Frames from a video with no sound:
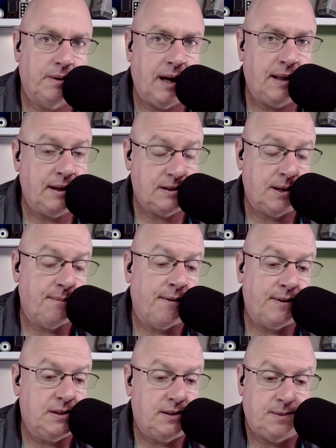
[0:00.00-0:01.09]
And I think some of
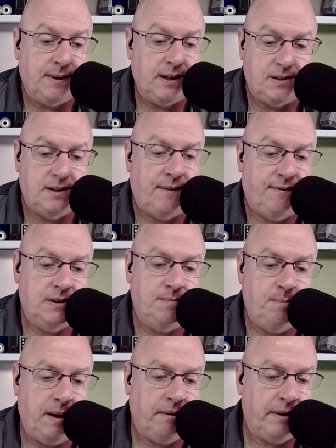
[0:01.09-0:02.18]
it's just because stuff is
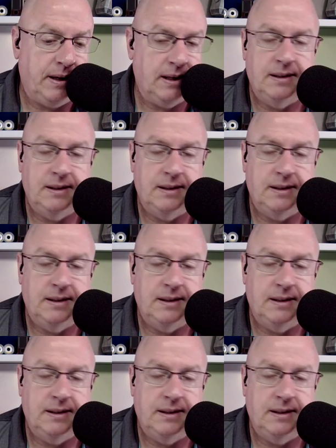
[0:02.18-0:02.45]
buried.